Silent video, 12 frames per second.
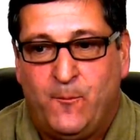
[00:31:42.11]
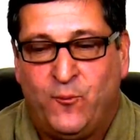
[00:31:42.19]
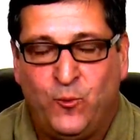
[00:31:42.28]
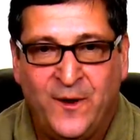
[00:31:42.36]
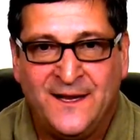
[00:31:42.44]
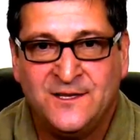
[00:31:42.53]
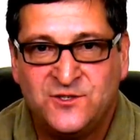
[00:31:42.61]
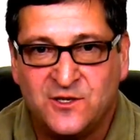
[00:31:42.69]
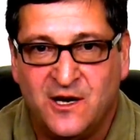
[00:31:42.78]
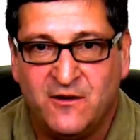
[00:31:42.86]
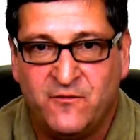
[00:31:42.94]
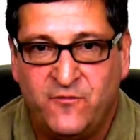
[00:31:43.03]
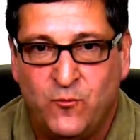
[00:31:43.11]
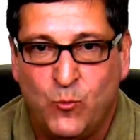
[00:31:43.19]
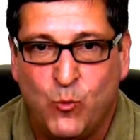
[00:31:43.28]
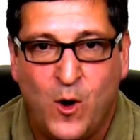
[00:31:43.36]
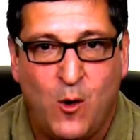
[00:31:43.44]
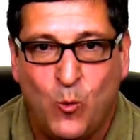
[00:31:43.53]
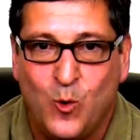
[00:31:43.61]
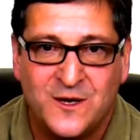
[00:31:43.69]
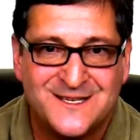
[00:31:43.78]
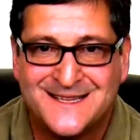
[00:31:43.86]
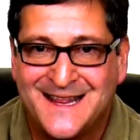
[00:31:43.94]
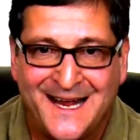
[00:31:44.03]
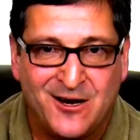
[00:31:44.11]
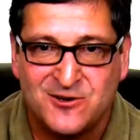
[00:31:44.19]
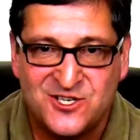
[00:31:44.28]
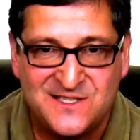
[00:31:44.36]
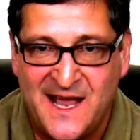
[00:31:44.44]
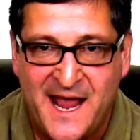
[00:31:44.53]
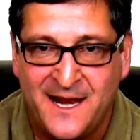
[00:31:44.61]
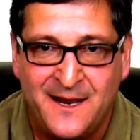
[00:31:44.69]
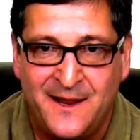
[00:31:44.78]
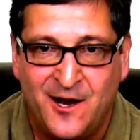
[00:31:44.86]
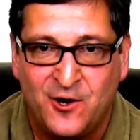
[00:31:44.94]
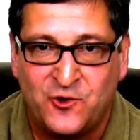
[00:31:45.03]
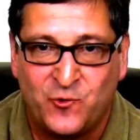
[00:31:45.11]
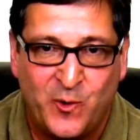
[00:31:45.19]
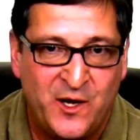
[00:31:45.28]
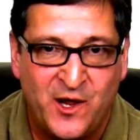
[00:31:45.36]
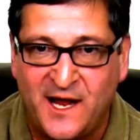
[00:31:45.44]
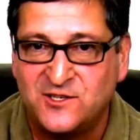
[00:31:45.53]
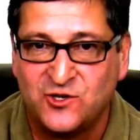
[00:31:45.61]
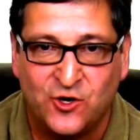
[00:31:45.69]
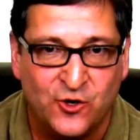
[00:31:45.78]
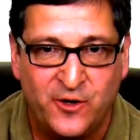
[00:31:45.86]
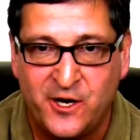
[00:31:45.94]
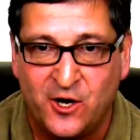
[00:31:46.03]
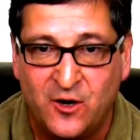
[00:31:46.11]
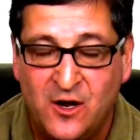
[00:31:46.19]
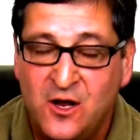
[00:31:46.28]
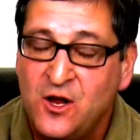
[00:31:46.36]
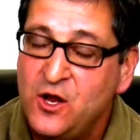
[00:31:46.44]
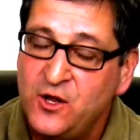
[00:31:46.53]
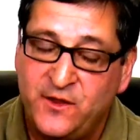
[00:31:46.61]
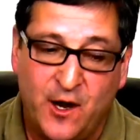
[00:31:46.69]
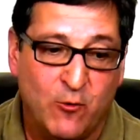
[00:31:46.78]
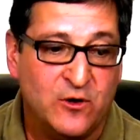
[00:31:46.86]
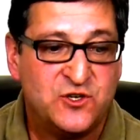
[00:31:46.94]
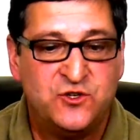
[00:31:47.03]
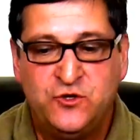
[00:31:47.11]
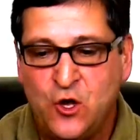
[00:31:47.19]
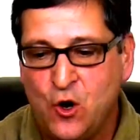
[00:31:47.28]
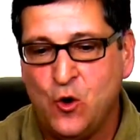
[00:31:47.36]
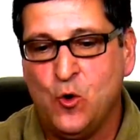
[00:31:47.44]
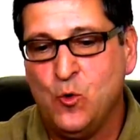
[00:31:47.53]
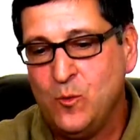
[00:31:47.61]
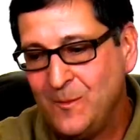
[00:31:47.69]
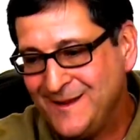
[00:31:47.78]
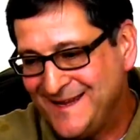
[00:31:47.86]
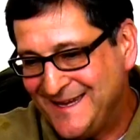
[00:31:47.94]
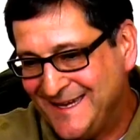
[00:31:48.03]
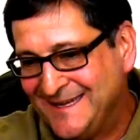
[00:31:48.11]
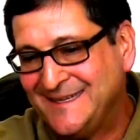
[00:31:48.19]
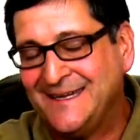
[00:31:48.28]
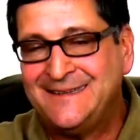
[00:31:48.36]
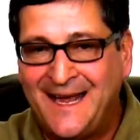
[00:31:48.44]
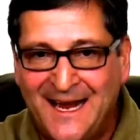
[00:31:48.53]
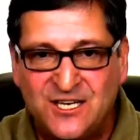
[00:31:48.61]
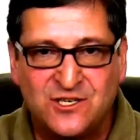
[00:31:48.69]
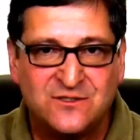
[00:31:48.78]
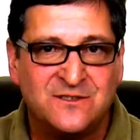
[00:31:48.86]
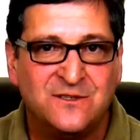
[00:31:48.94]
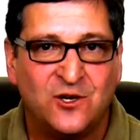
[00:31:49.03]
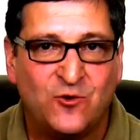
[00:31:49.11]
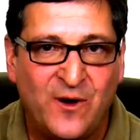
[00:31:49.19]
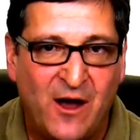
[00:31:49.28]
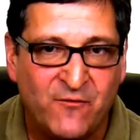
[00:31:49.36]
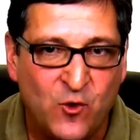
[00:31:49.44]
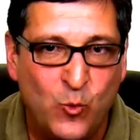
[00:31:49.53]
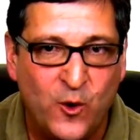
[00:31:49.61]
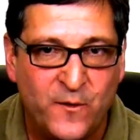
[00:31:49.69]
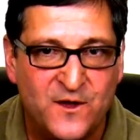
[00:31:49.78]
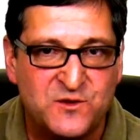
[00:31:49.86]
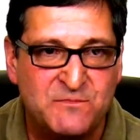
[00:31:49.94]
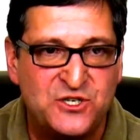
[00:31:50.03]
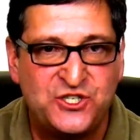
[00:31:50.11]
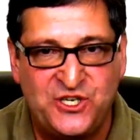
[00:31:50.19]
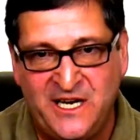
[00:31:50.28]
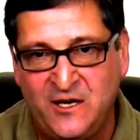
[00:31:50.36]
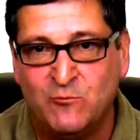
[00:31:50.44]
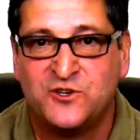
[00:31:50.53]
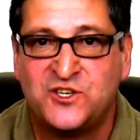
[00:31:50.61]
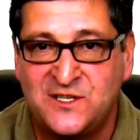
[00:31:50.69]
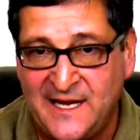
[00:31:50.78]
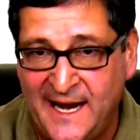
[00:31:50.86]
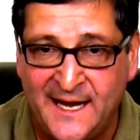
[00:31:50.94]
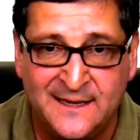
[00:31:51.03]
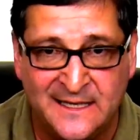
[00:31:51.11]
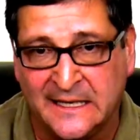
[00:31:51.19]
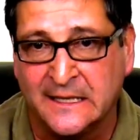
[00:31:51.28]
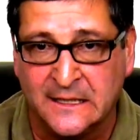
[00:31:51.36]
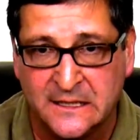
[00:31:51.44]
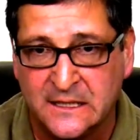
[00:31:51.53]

prints of what was there standing there 3 nights earlier. There was no indentations in the ground of where this machine was standing.